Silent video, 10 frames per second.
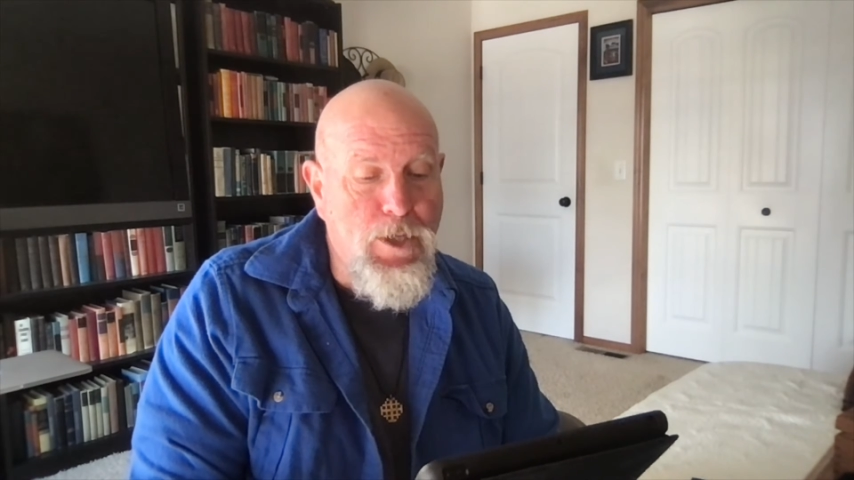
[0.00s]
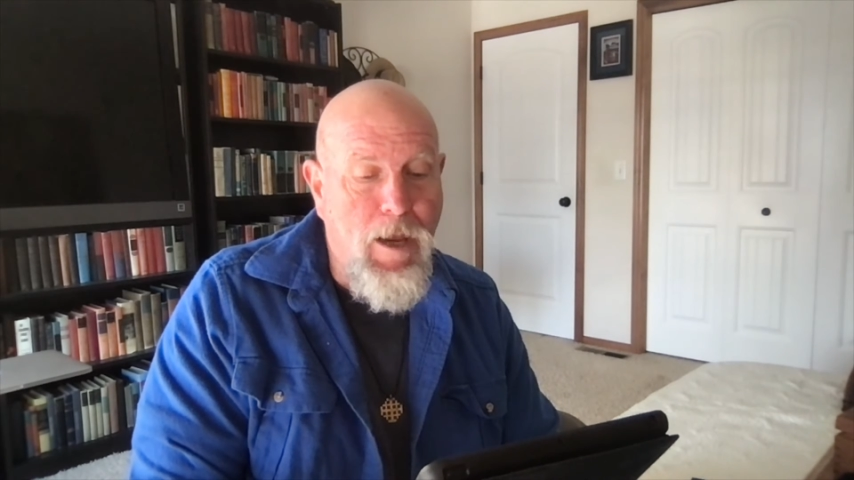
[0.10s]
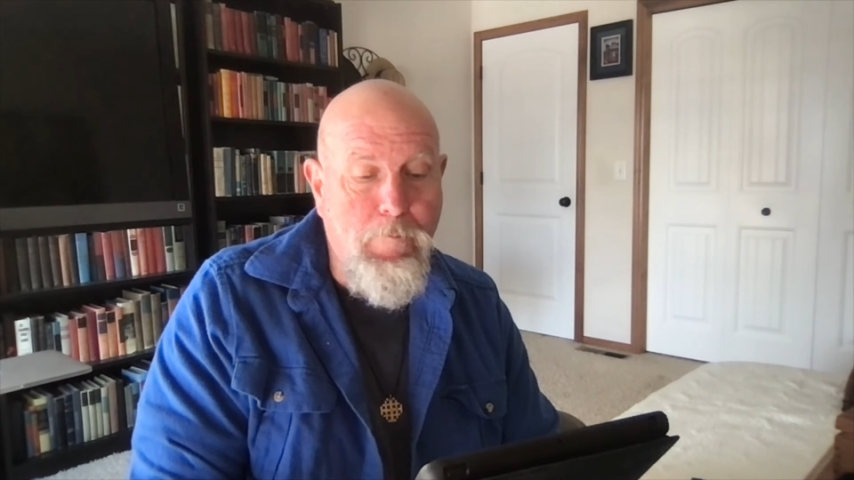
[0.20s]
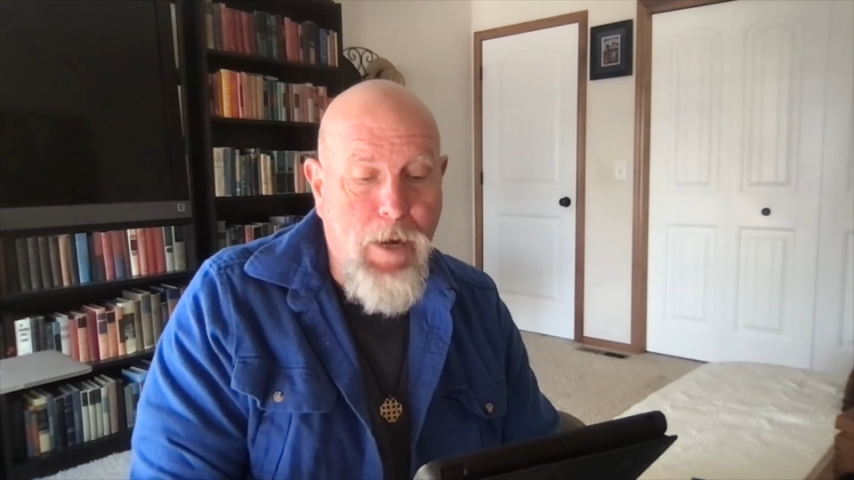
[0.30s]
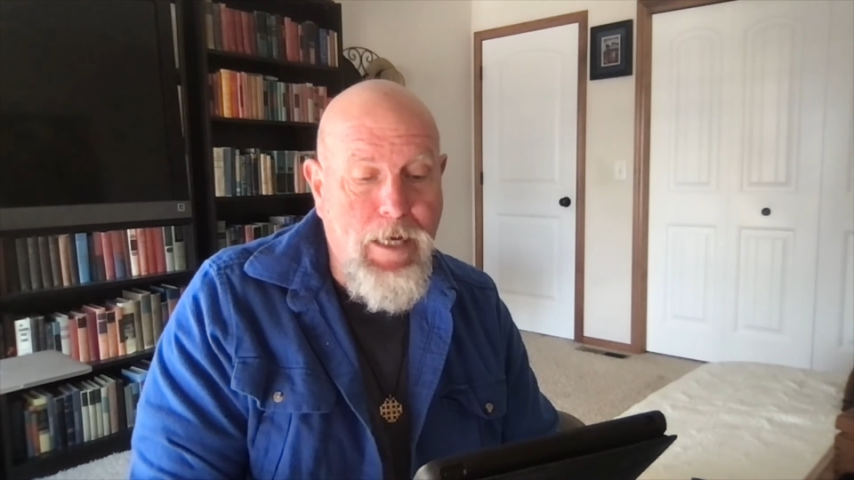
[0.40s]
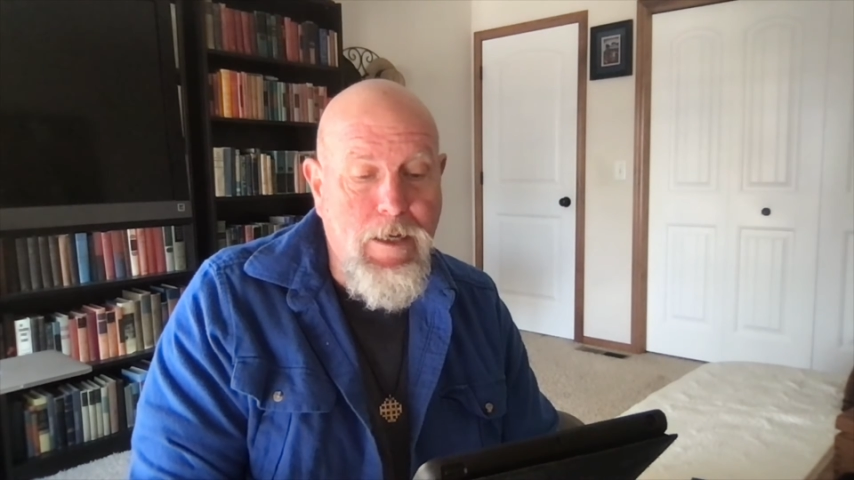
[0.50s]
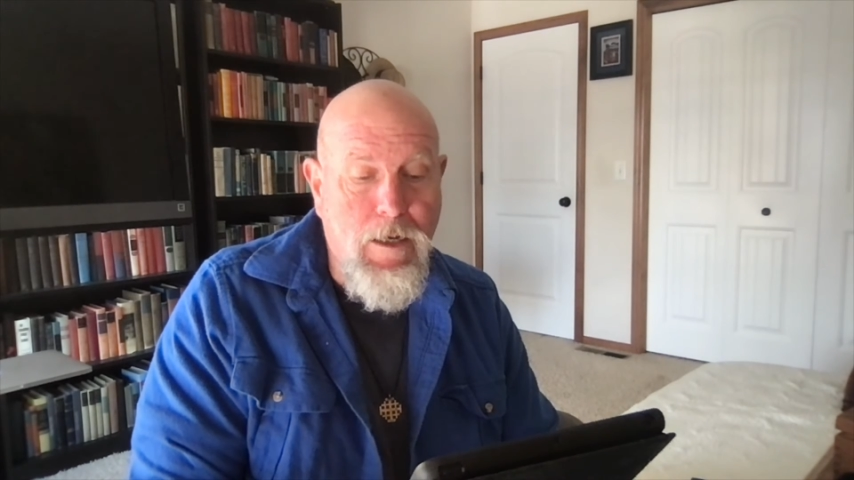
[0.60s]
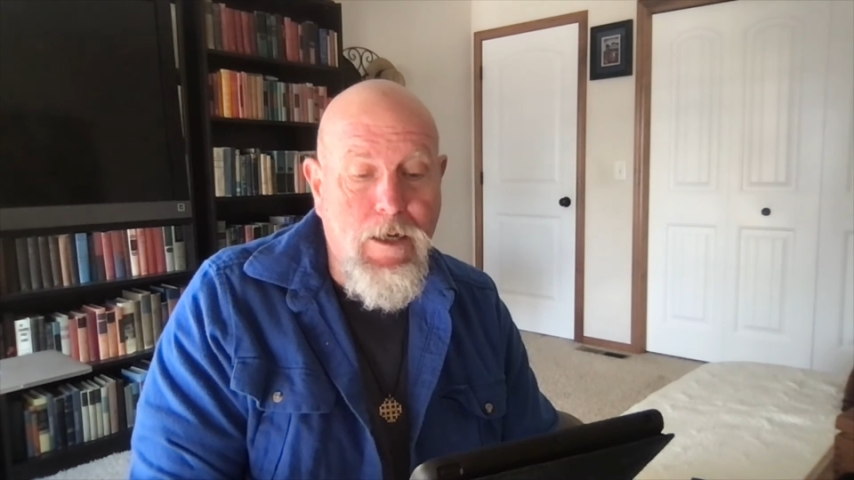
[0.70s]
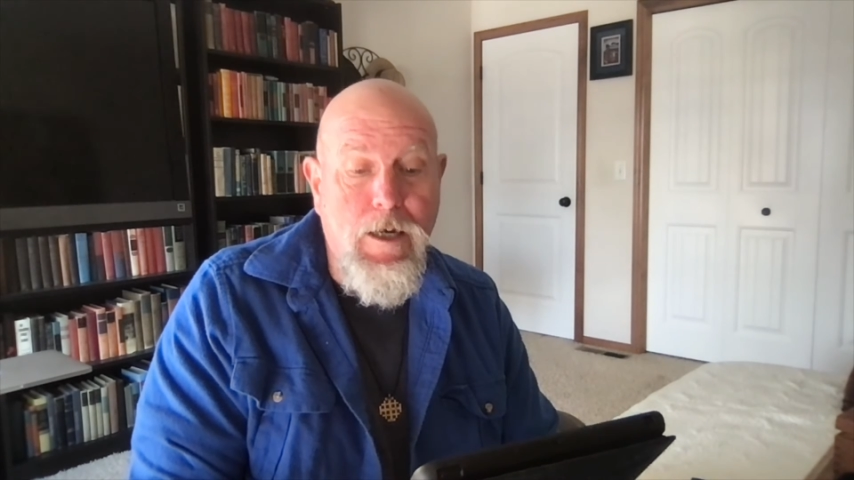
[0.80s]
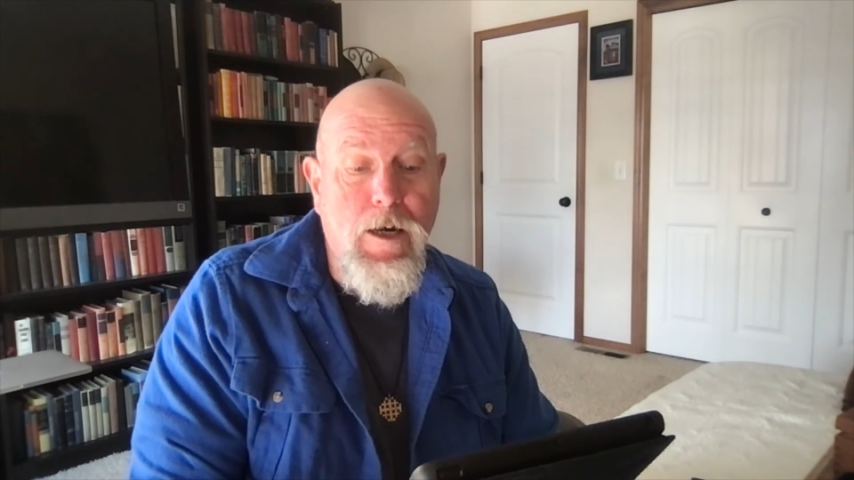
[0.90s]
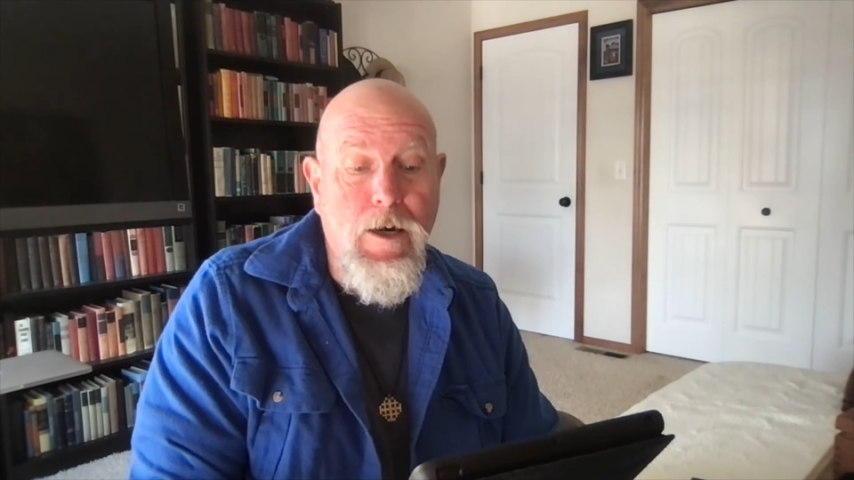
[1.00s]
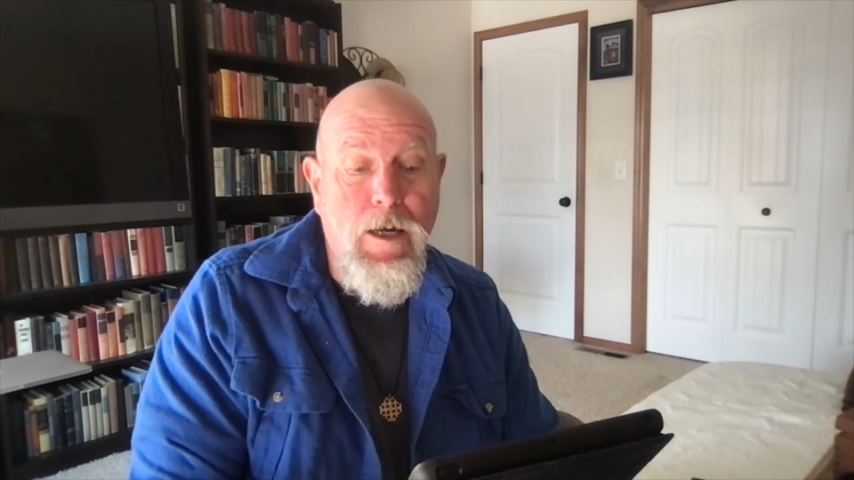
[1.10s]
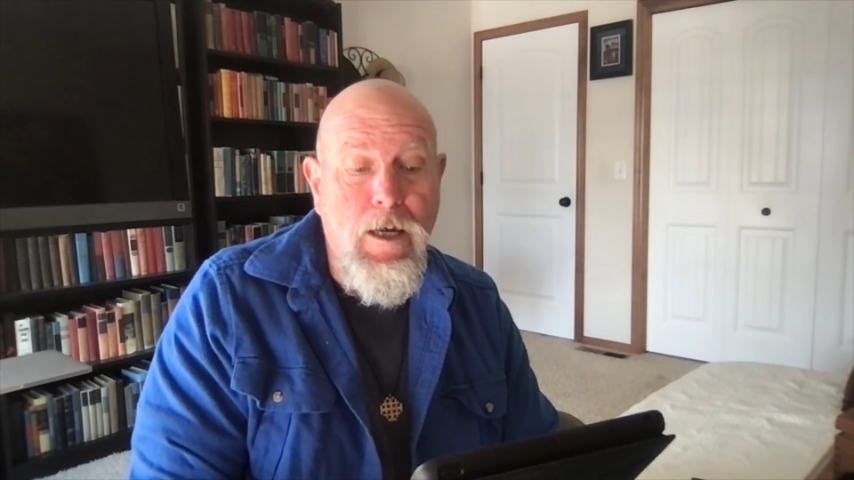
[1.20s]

had made it clear